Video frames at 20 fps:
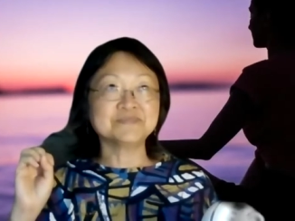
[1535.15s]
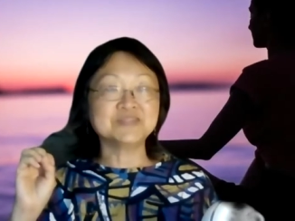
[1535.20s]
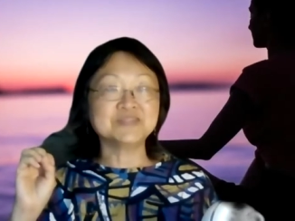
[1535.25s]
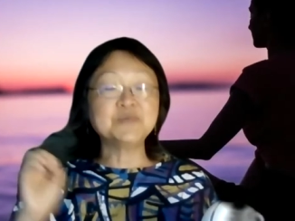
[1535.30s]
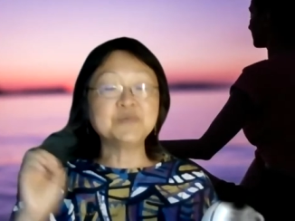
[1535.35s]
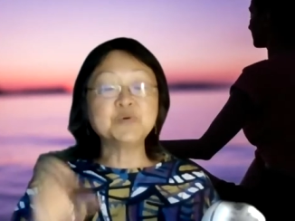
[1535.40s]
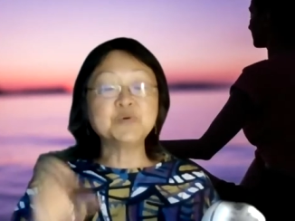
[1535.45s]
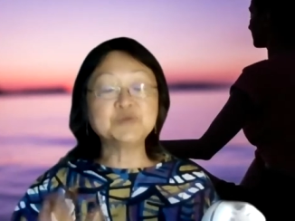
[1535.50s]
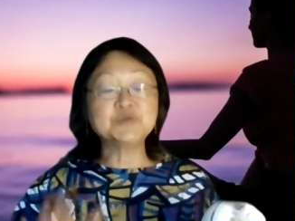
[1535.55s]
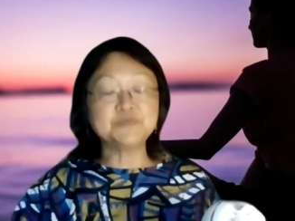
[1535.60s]

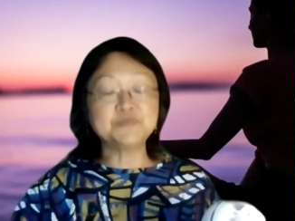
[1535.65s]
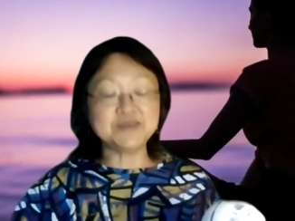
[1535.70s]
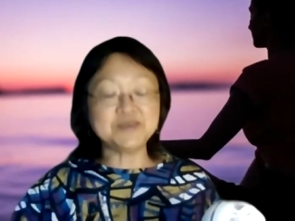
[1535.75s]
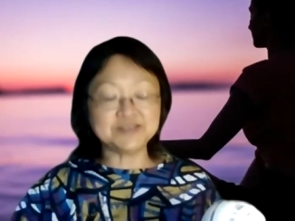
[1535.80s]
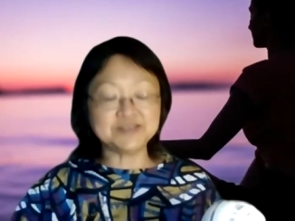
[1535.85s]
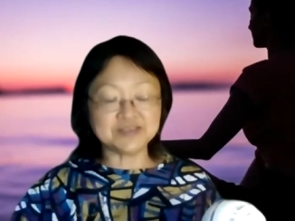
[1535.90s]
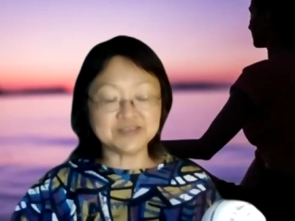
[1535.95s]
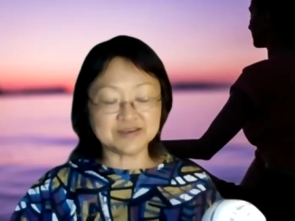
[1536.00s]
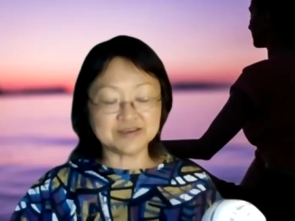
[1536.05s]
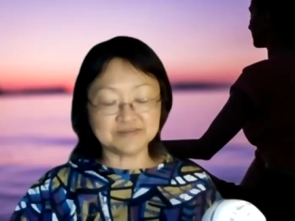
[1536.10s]
the most
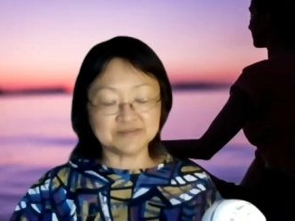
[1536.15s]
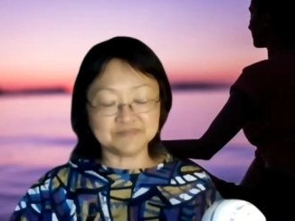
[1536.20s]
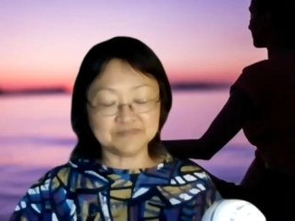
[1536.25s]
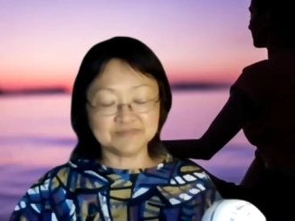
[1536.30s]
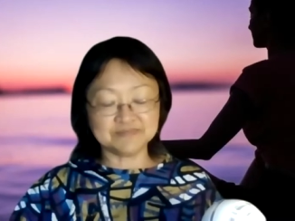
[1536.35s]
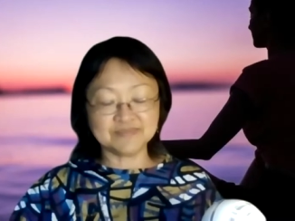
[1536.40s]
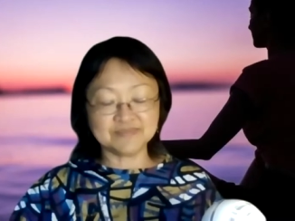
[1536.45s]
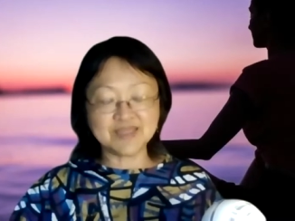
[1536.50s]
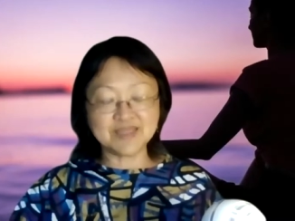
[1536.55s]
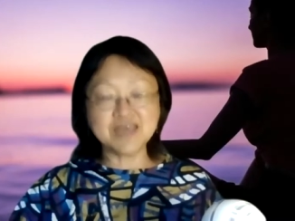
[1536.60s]
basic,
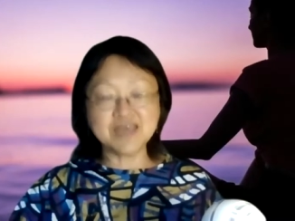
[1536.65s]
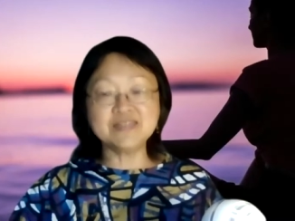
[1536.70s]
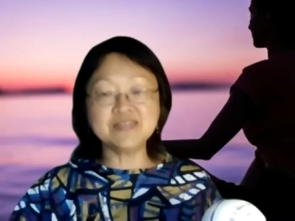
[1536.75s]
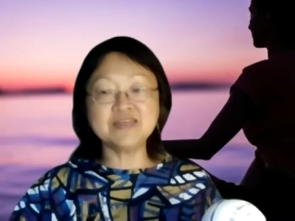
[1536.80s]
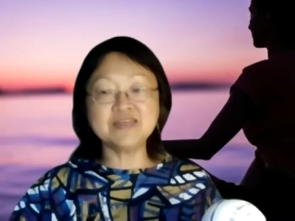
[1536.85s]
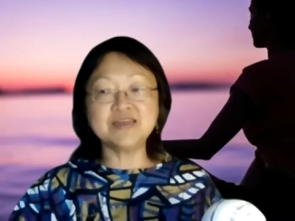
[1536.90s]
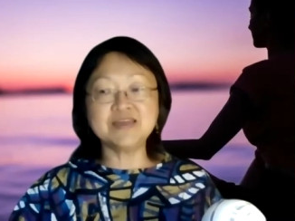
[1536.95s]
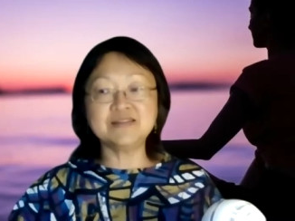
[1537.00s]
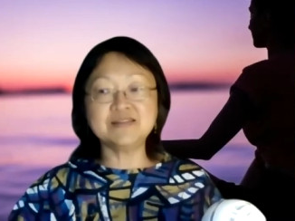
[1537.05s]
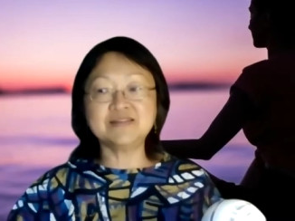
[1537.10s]
and
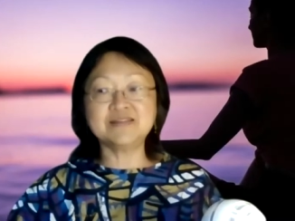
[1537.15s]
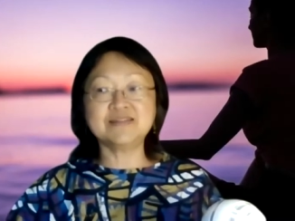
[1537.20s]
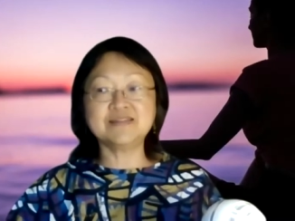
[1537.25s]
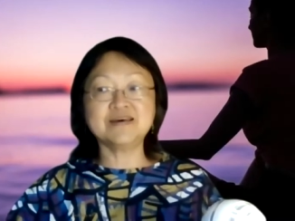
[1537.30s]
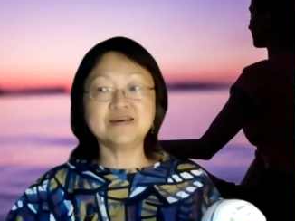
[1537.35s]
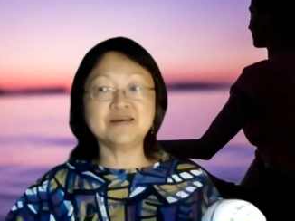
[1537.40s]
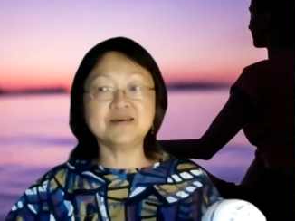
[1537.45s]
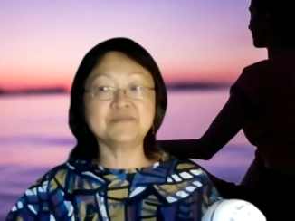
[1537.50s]
then